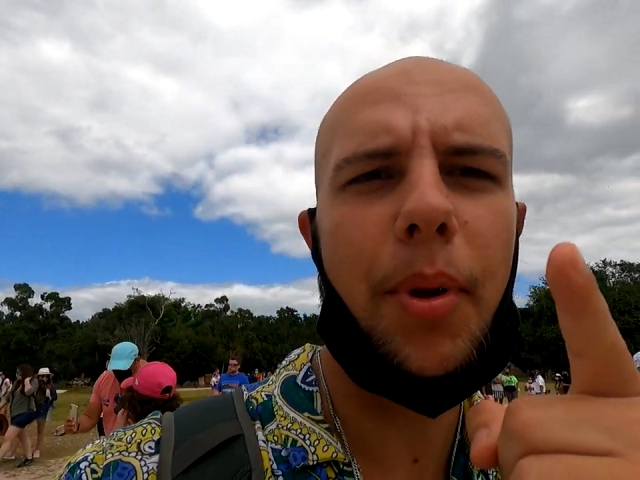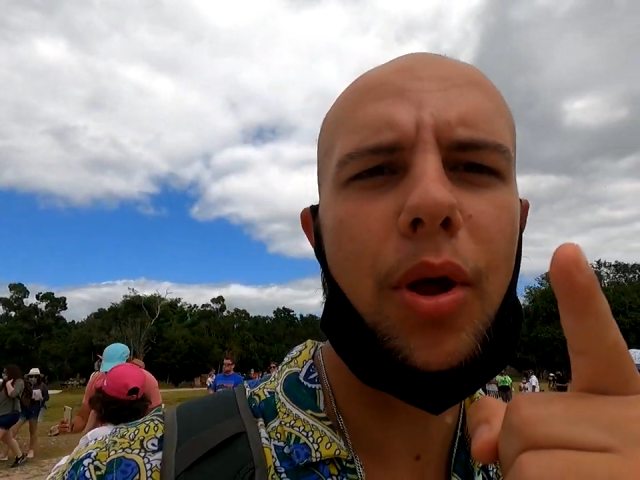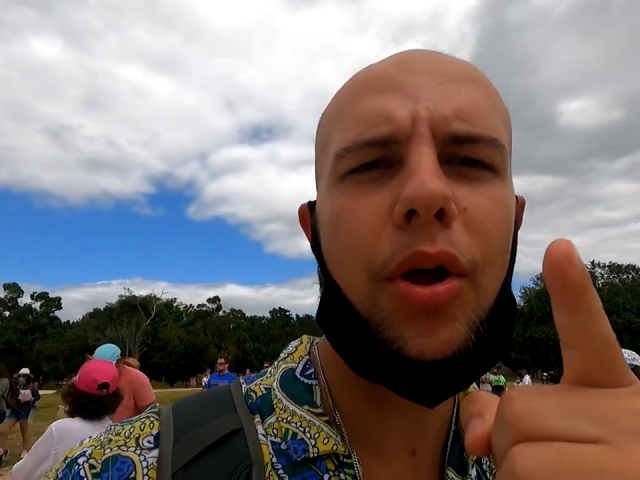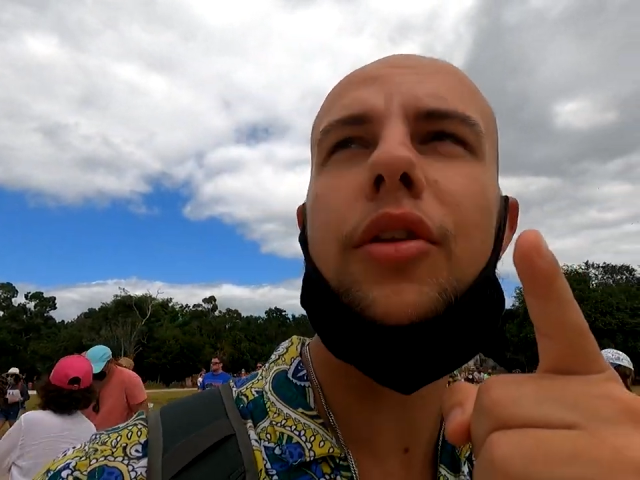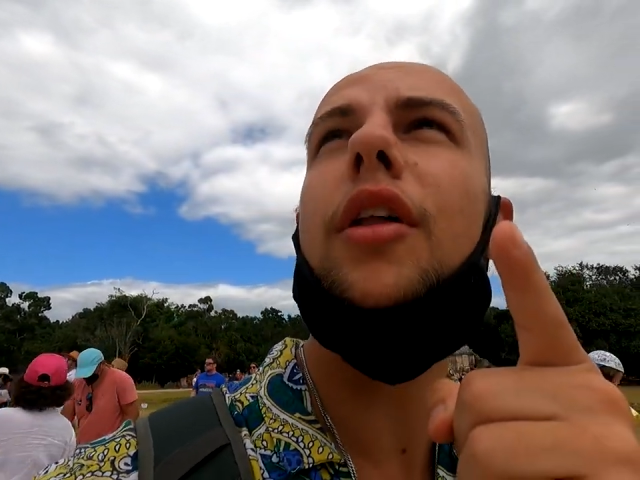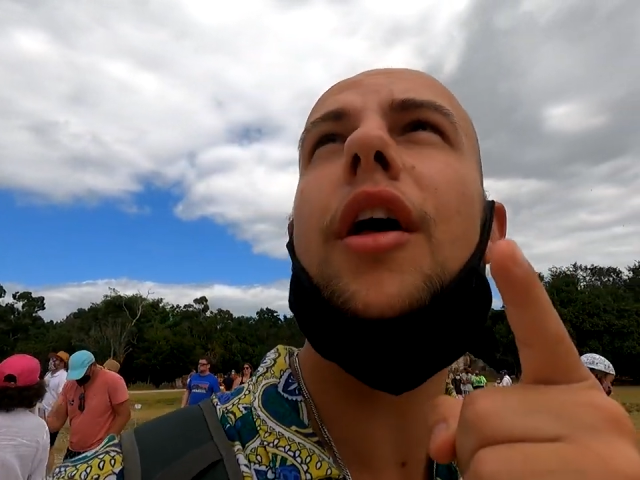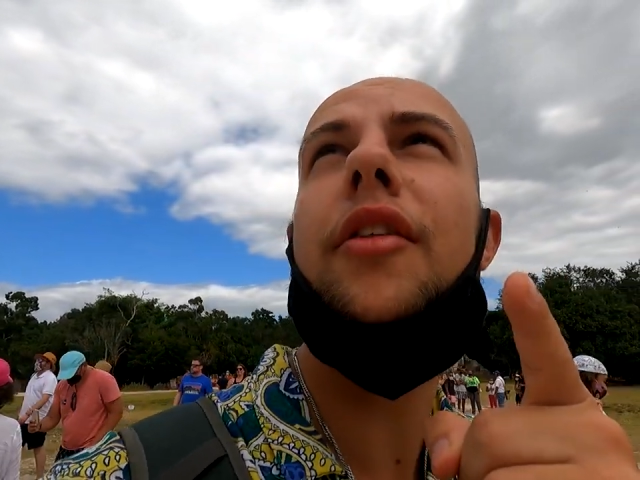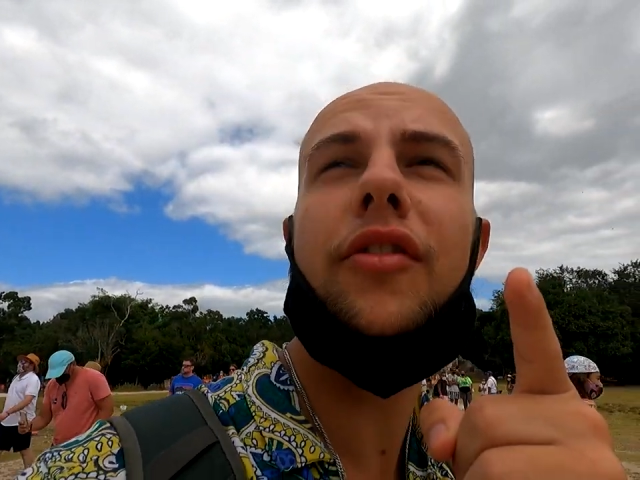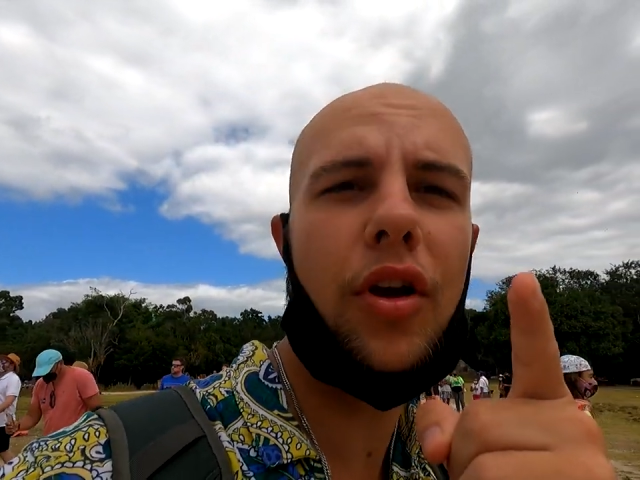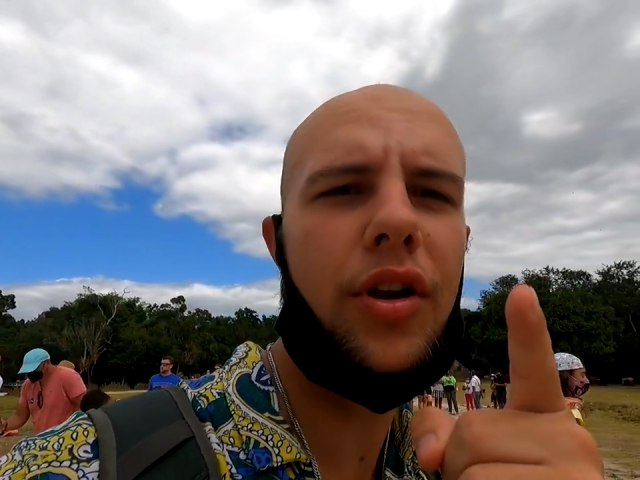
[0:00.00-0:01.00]
a bird,
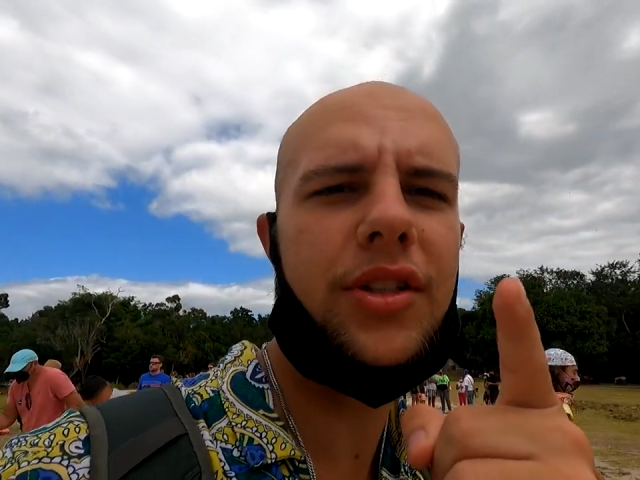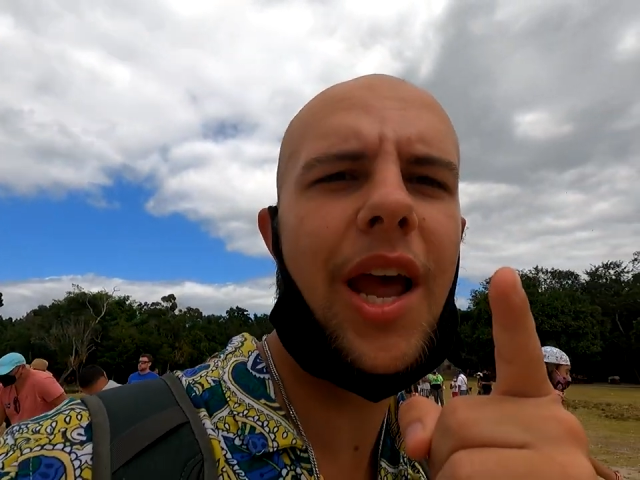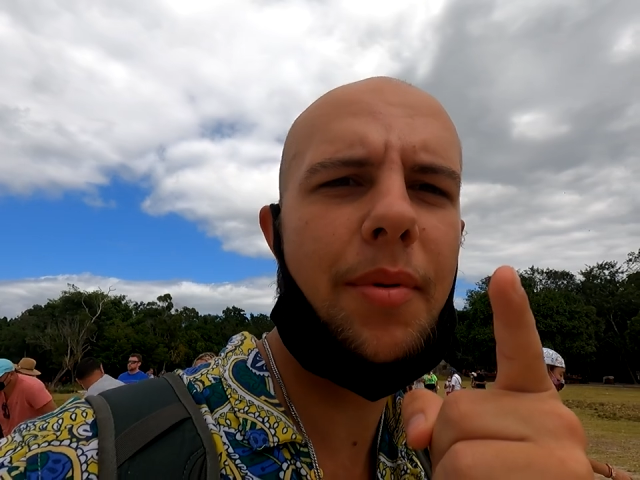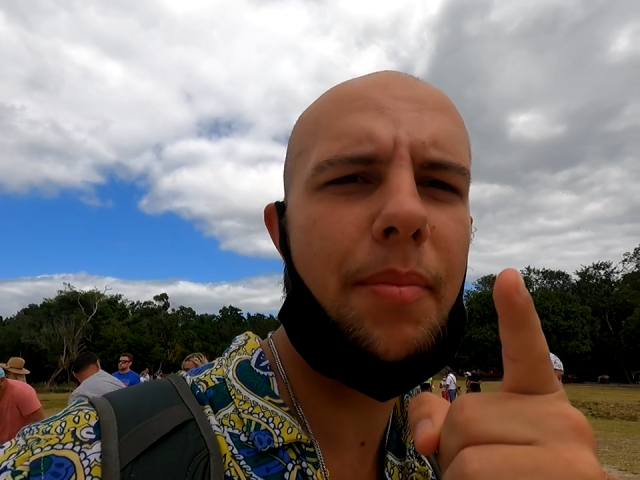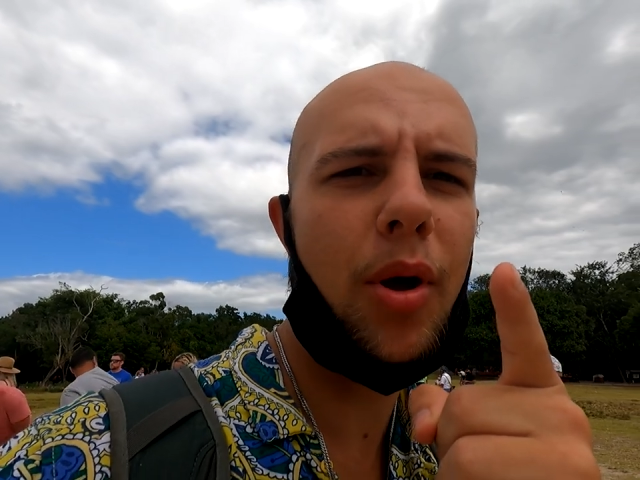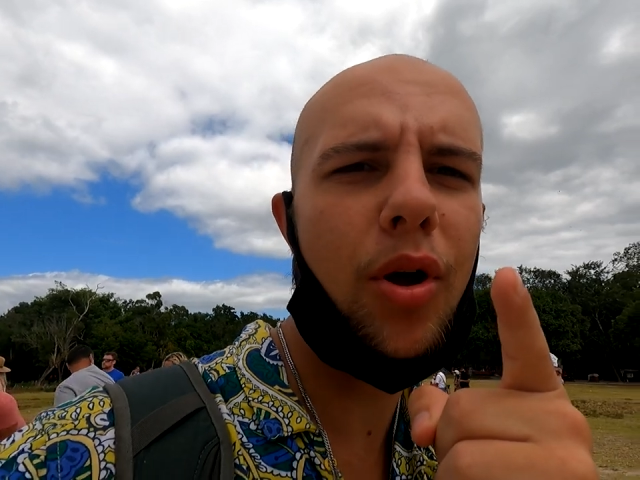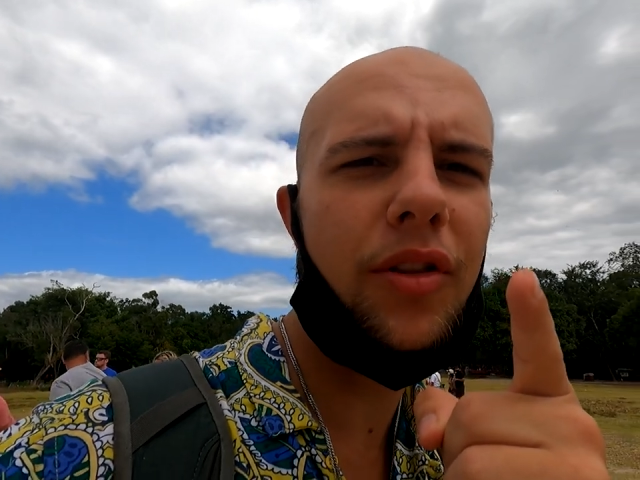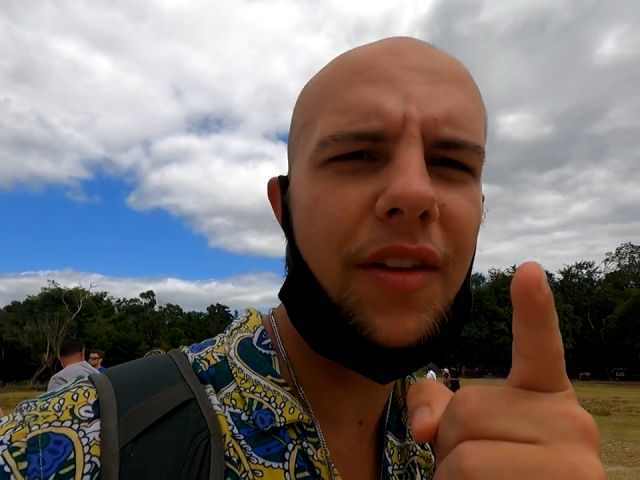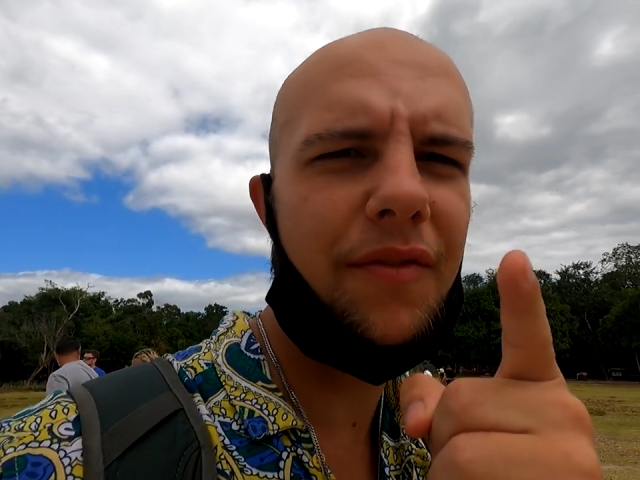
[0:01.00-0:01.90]
a certain type of bird.